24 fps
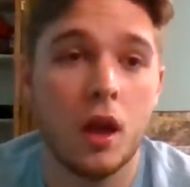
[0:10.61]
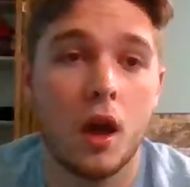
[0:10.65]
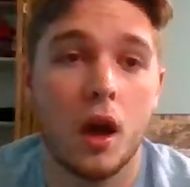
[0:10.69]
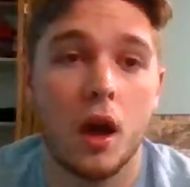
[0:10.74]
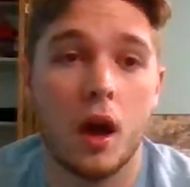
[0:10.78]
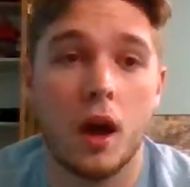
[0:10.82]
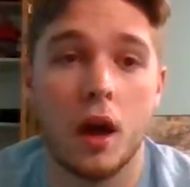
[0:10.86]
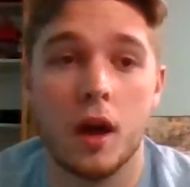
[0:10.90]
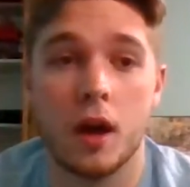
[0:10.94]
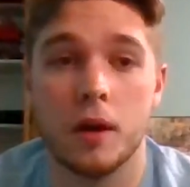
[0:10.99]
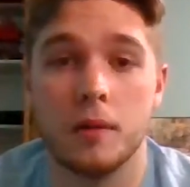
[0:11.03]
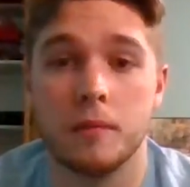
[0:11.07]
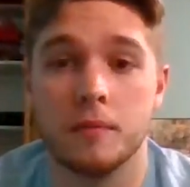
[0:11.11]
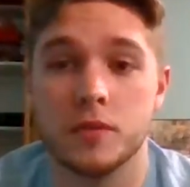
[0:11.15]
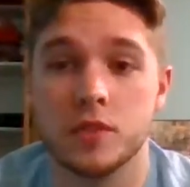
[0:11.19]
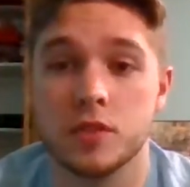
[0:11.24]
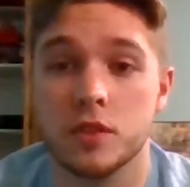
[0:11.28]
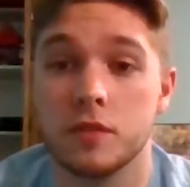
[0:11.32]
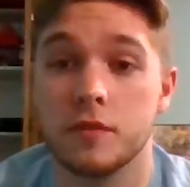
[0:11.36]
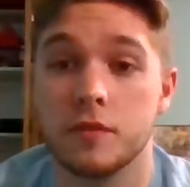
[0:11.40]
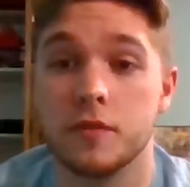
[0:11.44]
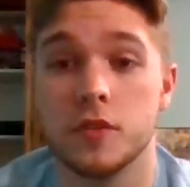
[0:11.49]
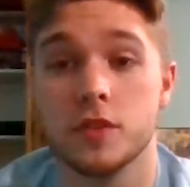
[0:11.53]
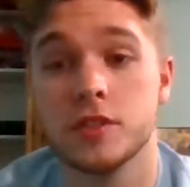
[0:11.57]
So the
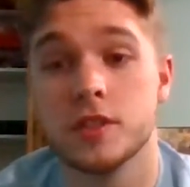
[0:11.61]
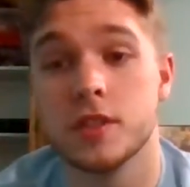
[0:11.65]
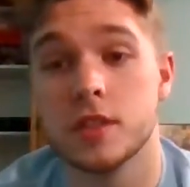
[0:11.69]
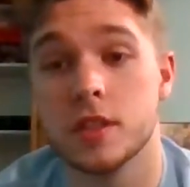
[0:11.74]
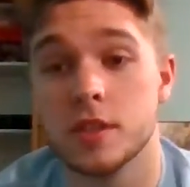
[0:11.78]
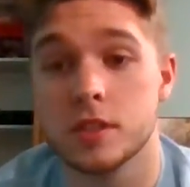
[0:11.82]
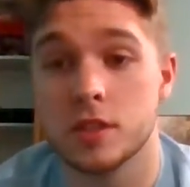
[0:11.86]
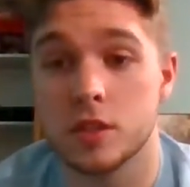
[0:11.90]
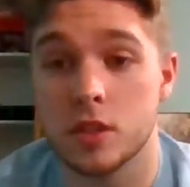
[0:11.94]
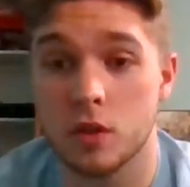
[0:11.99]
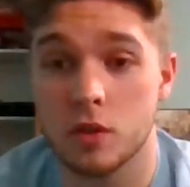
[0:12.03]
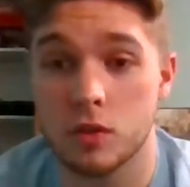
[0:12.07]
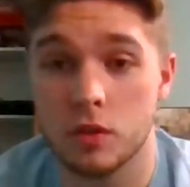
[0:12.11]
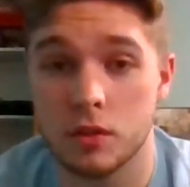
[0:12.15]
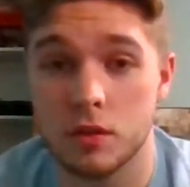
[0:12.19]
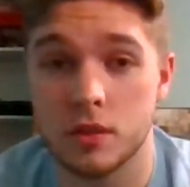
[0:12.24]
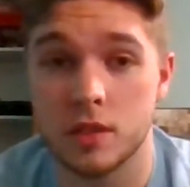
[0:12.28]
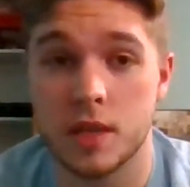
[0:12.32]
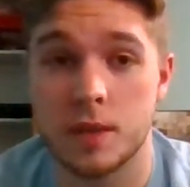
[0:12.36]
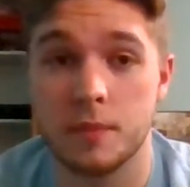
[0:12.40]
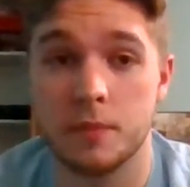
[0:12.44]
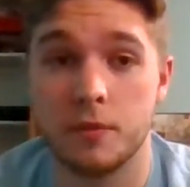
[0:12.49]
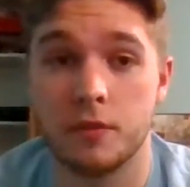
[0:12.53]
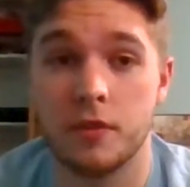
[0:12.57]
first thing is to go through the
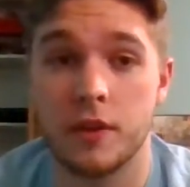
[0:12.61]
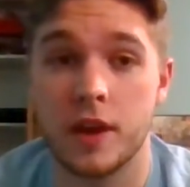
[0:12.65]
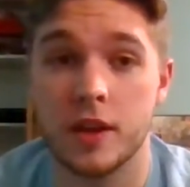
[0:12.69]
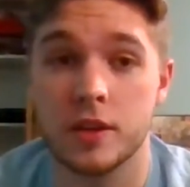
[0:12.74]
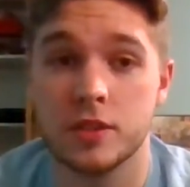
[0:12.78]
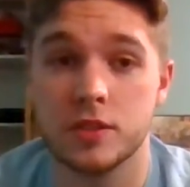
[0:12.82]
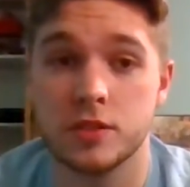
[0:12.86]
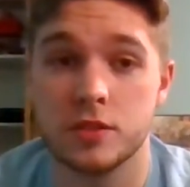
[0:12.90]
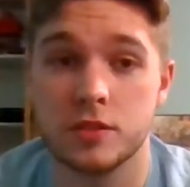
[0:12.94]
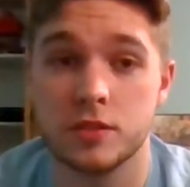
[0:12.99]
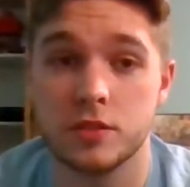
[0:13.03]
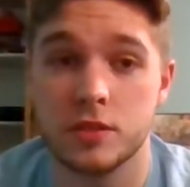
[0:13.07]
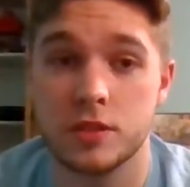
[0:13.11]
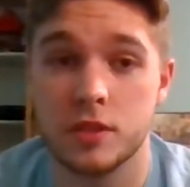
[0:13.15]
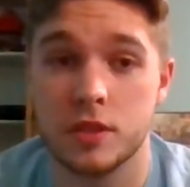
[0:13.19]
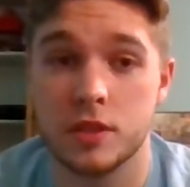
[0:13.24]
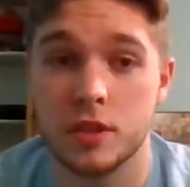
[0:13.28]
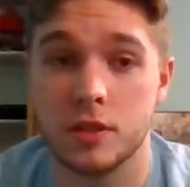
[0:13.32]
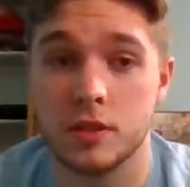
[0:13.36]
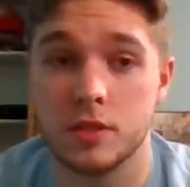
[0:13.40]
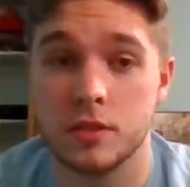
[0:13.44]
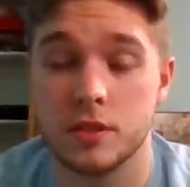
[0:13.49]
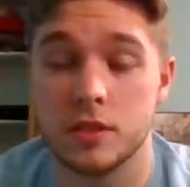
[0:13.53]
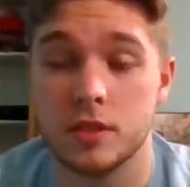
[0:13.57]
type of fractures.
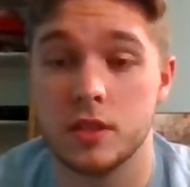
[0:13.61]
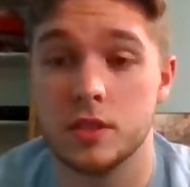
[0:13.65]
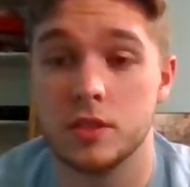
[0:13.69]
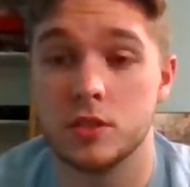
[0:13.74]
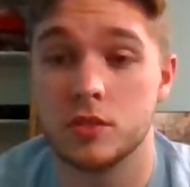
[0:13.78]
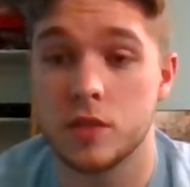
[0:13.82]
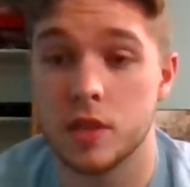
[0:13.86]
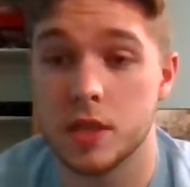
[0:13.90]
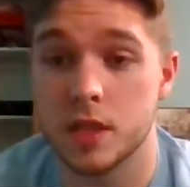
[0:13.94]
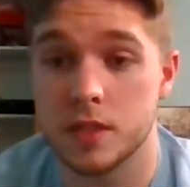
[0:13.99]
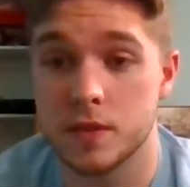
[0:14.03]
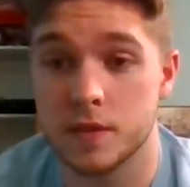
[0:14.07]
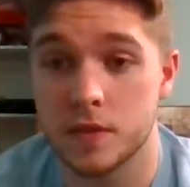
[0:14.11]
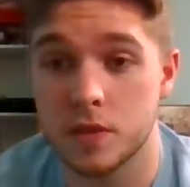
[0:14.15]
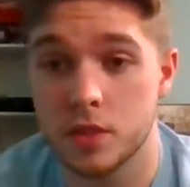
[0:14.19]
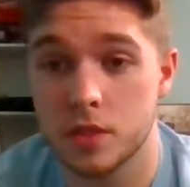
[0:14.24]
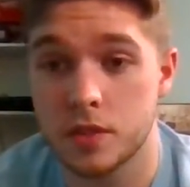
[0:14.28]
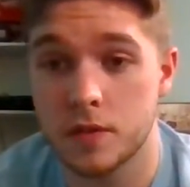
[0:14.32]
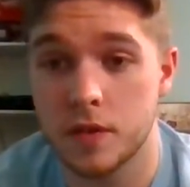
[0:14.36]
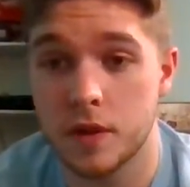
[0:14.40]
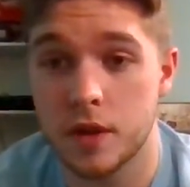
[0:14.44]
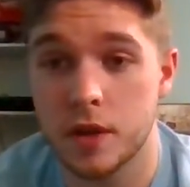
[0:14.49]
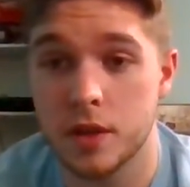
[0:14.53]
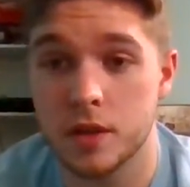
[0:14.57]
There's the transverse
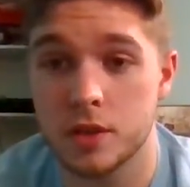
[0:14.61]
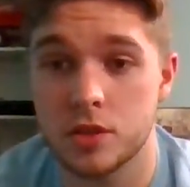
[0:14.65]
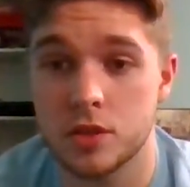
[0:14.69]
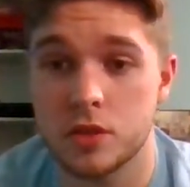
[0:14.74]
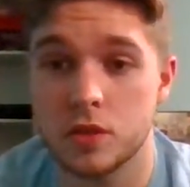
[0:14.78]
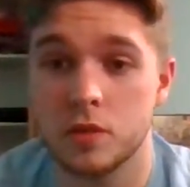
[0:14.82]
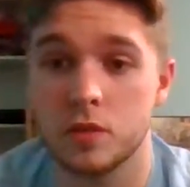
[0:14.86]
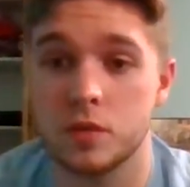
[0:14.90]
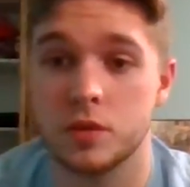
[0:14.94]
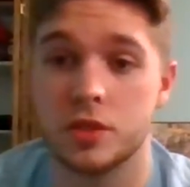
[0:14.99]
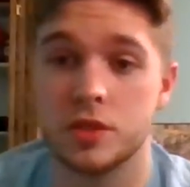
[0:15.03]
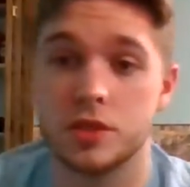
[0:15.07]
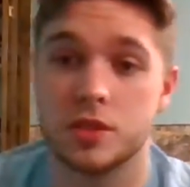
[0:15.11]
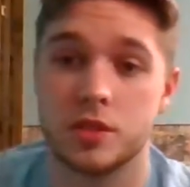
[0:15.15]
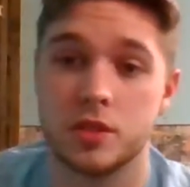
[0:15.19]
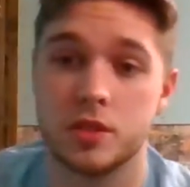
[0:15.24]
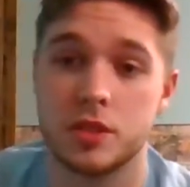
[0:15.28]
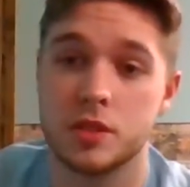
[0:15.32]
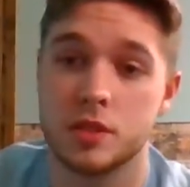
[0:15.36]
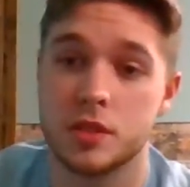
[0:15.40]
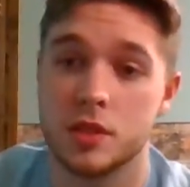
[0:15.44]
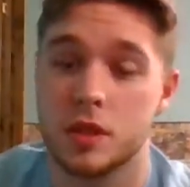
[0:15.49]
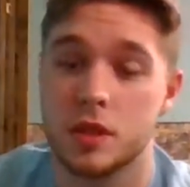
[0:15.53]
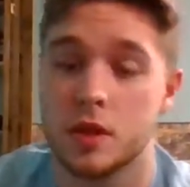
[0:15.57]
fracture, which is
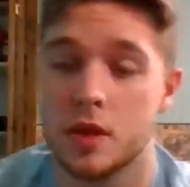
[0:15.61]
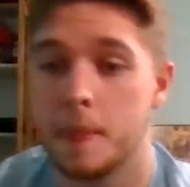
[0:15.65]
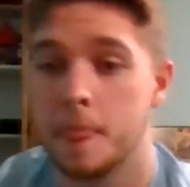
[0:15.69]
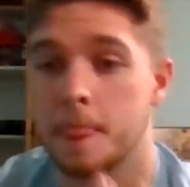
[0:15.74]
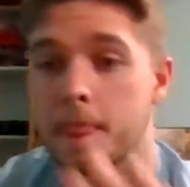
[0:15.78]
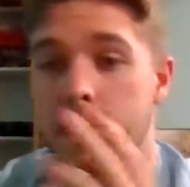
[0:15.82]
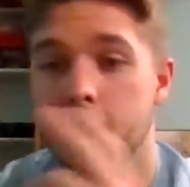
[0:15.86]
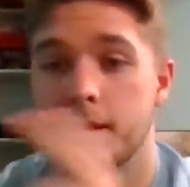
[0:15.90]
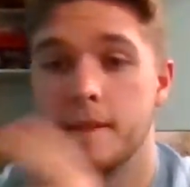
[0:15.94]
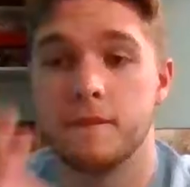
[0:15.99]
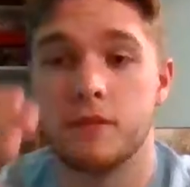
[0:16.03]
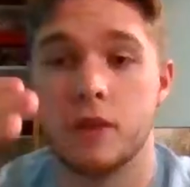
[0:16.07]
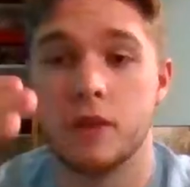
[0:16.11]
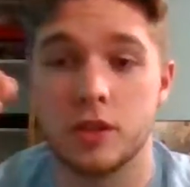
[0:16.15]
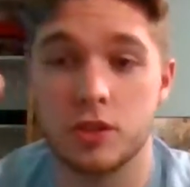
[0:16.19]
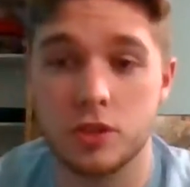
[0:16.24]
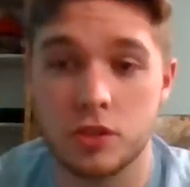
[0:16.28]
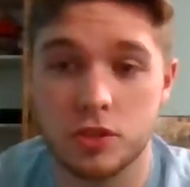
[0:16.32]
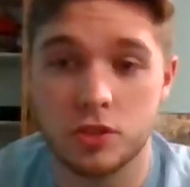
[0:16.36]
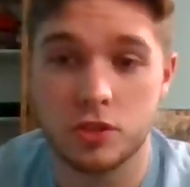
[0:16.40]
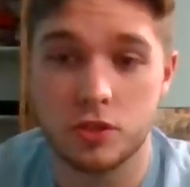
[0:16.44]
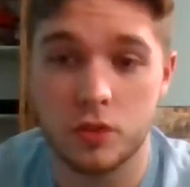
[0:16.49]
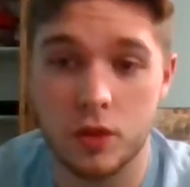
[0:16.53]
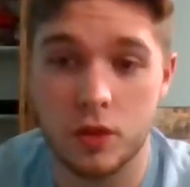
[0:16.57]
just fracture
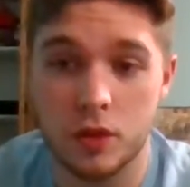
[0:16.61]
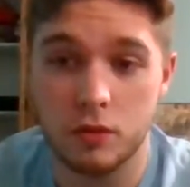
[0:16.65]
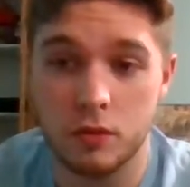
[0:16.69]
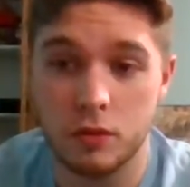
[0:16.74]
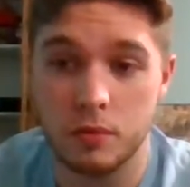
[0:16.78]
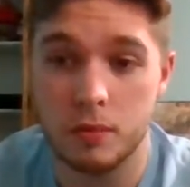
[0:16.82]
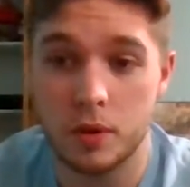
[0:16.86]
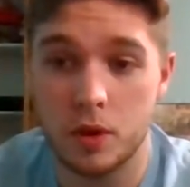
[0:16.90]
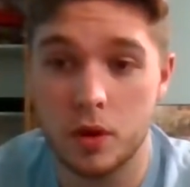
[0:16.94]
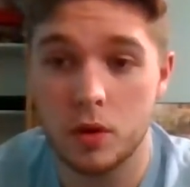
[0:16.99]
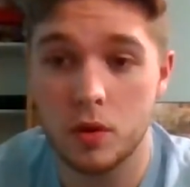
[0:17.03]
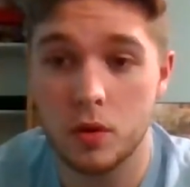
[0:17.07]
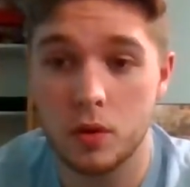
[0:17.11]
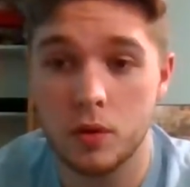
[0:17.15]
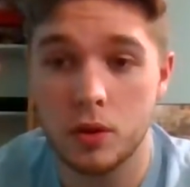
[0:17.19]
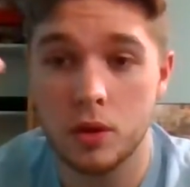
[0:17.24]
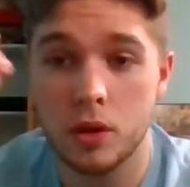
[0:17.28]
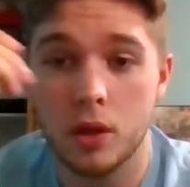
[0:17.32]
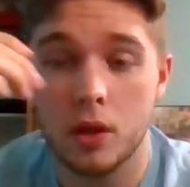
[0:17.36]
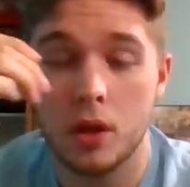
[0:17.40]
straight through the bone,